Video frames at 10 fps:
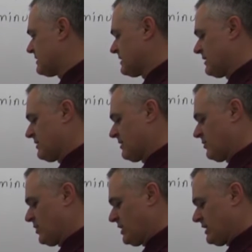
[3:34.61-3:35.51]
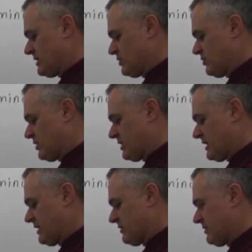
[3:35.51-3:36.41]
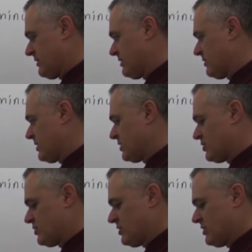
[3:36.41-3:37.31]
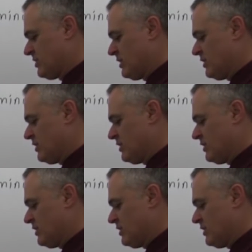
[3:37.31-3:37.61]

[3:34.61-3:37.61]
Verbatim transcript: I think. But let's do it on the calculator to make sure.